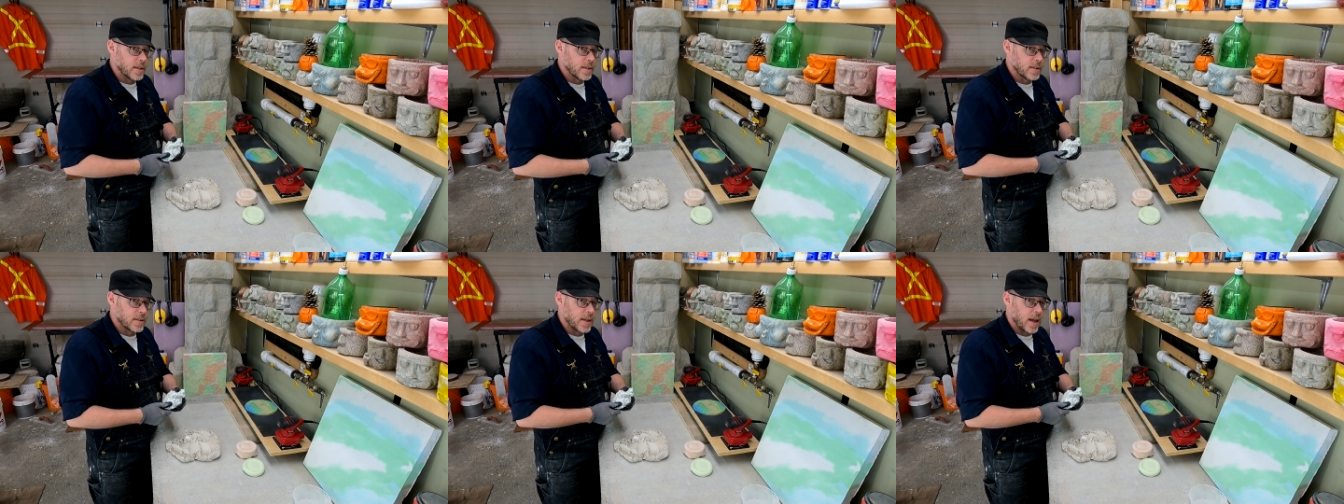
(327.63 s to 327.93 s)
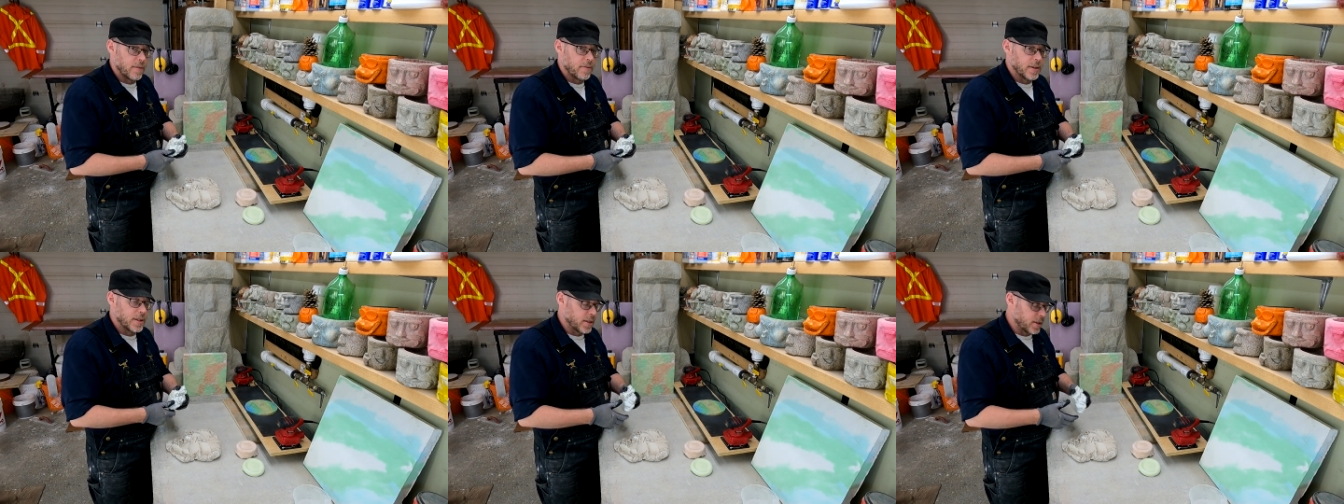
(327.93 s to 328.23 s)
this
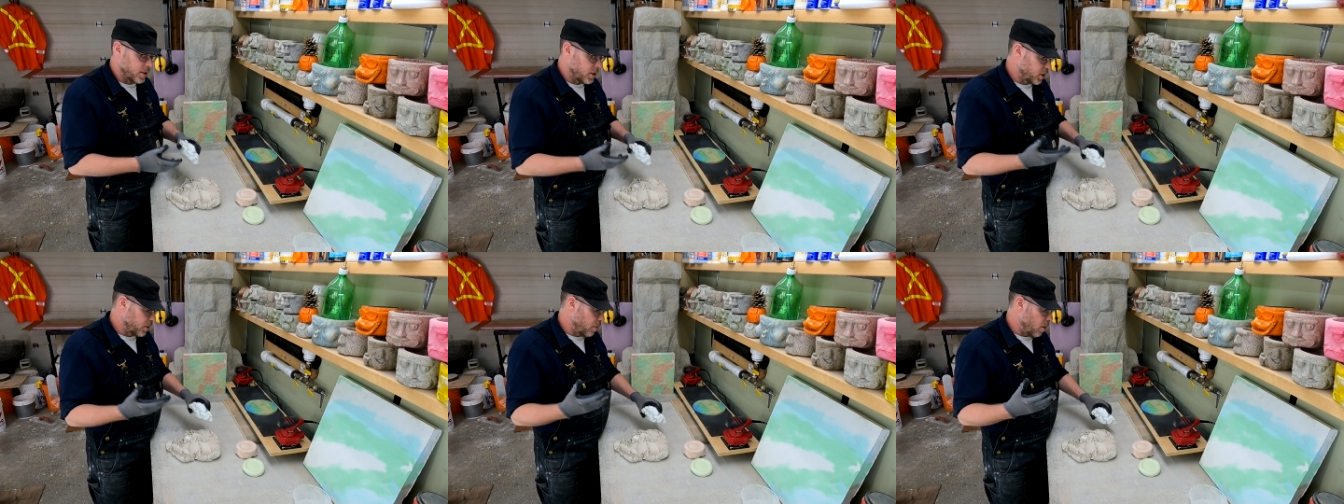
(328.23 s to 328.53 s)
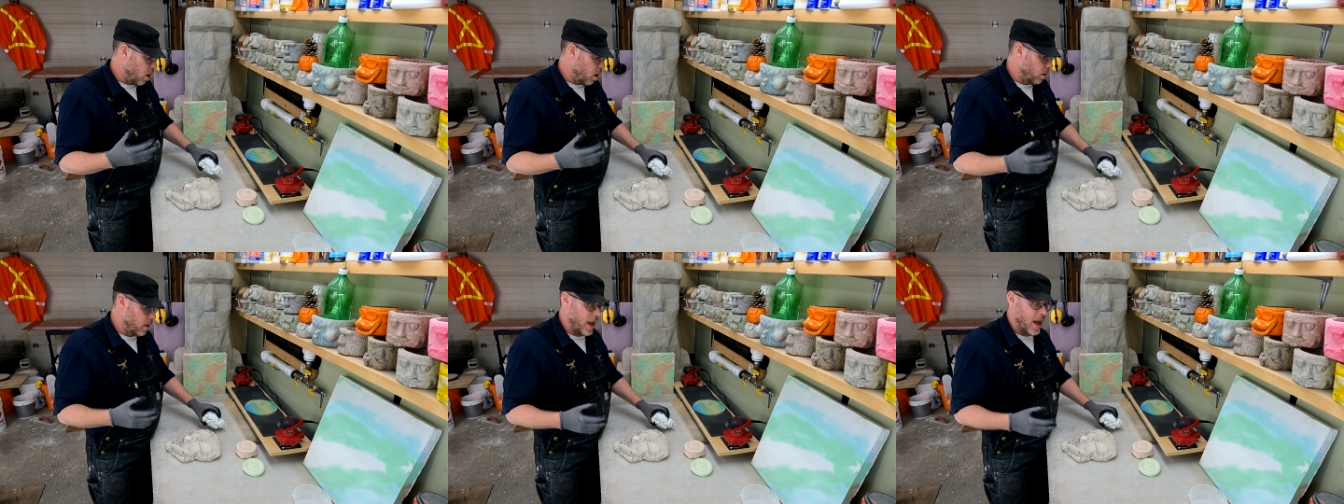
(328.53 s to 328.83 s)
stuff into
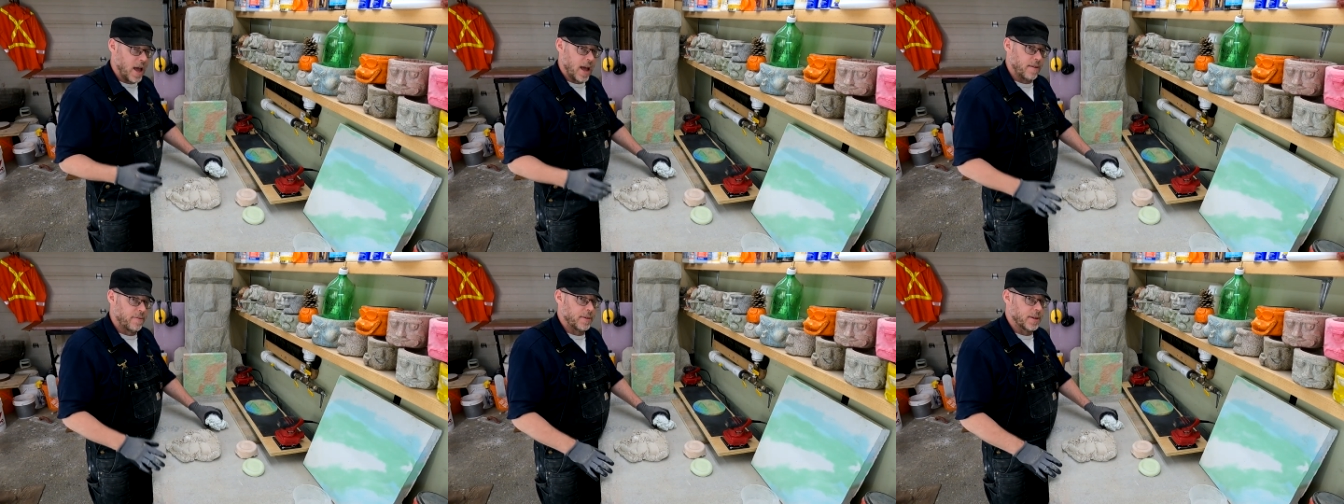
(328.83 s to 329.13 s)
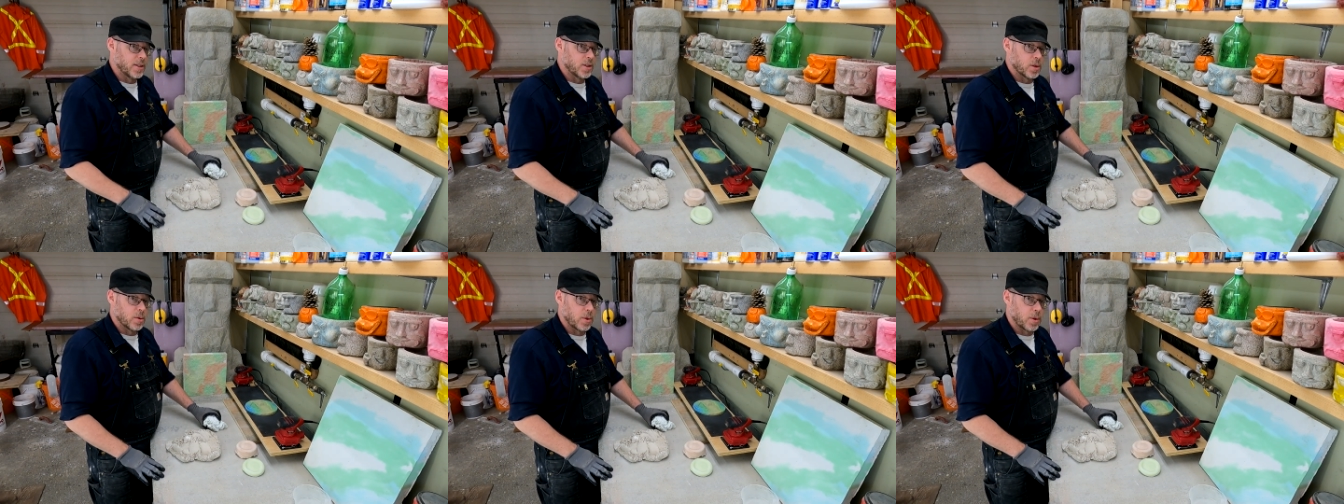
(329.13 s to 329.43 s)
small half
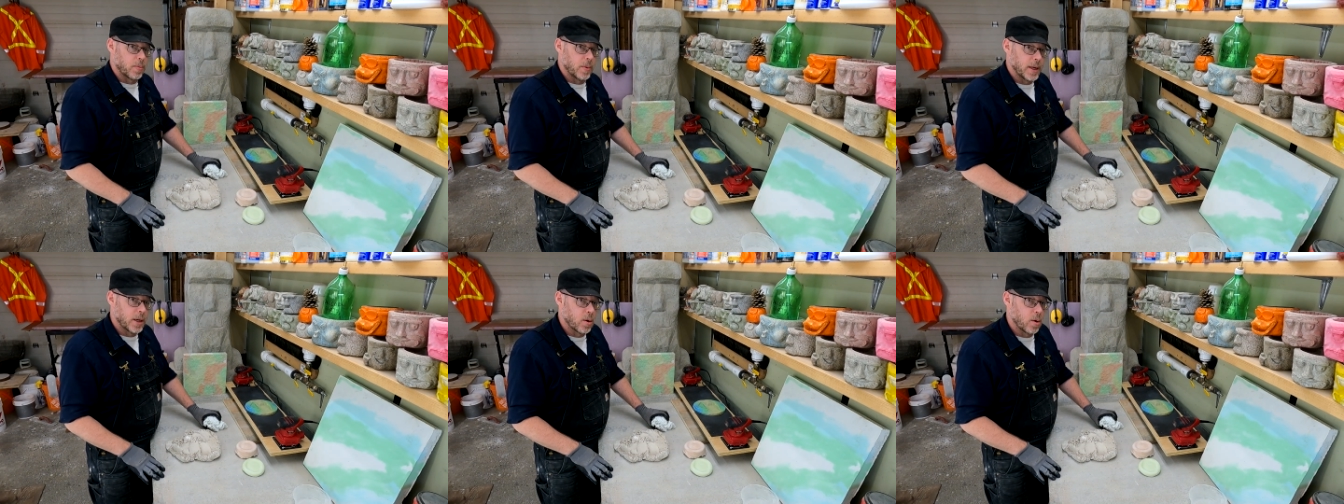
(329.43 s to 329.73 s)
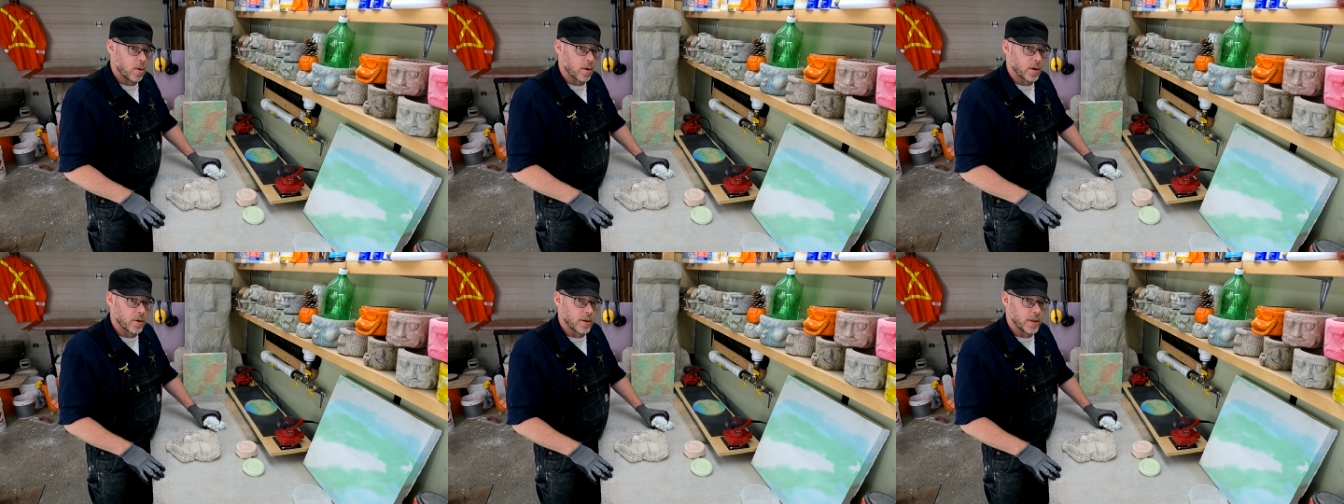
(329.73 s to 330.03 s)
inch or three
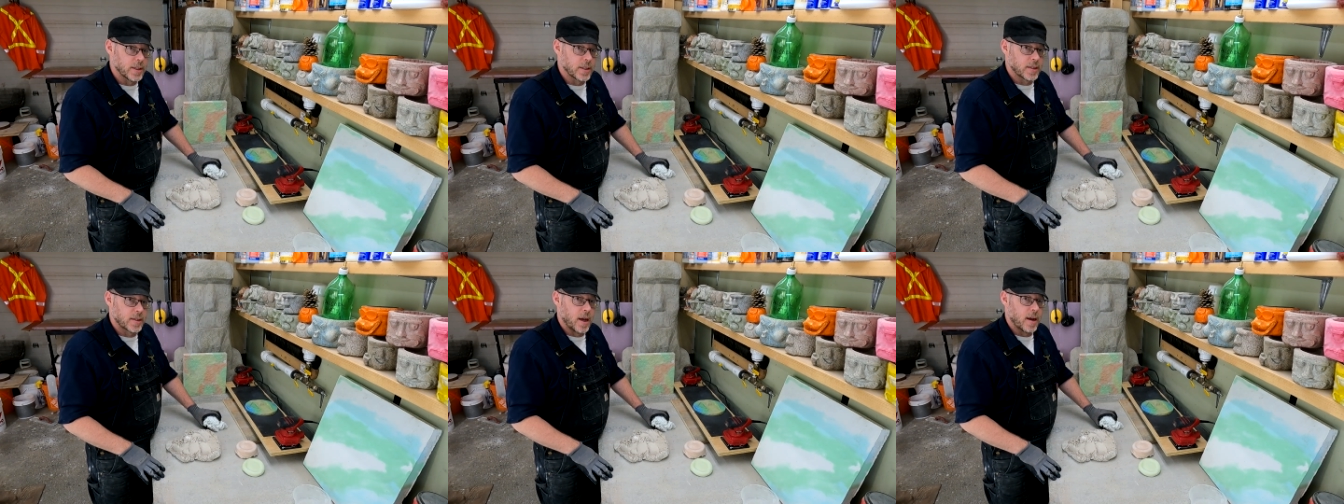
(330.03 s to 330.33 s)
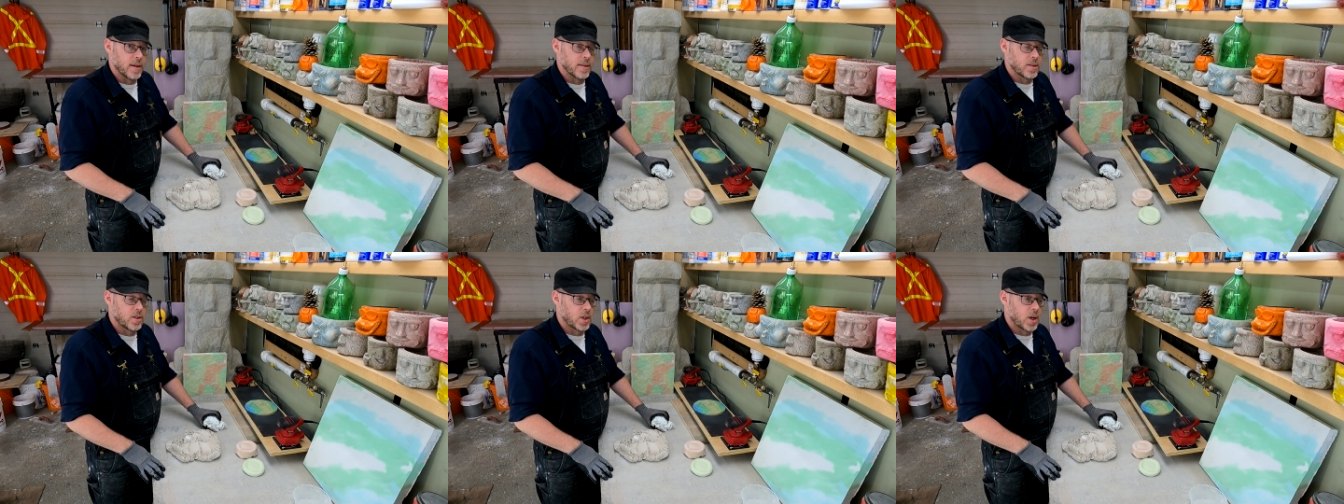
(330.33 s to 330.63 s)
quarter inch
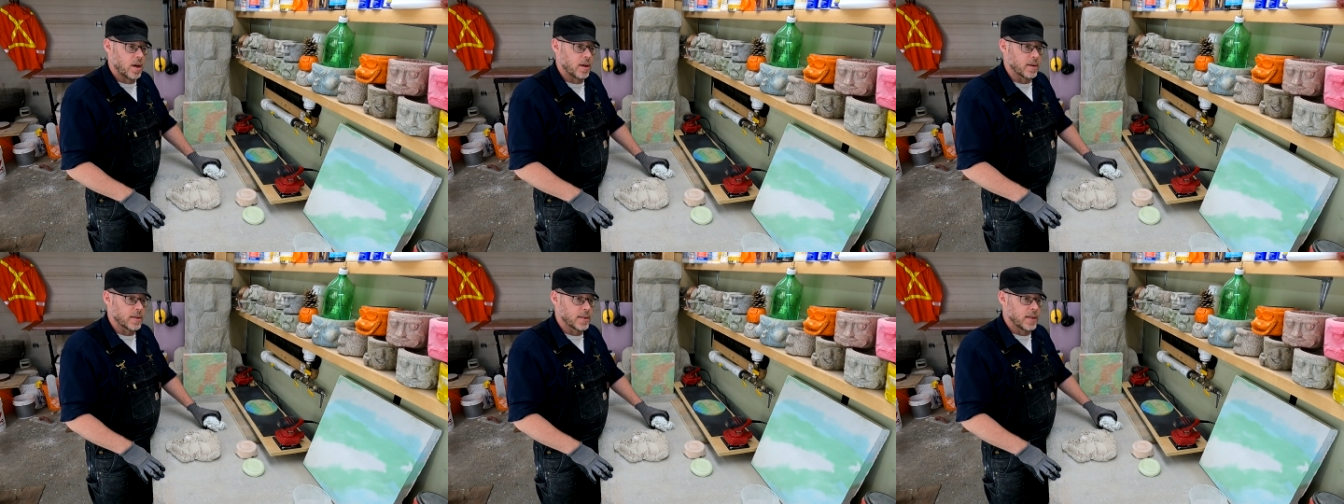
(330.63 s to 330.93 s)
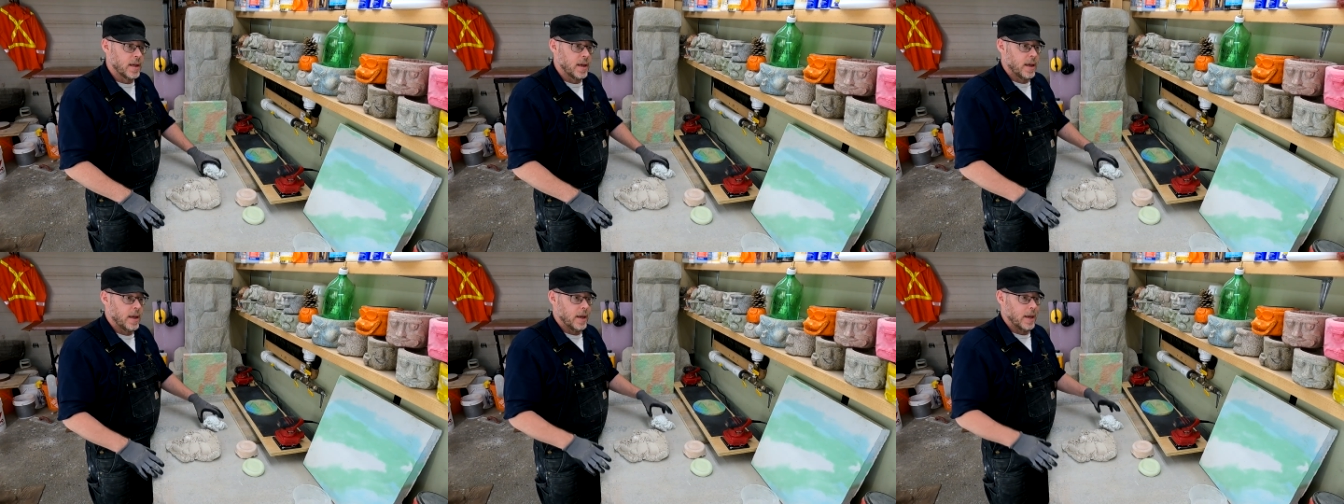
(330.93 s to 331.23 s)
size chunks.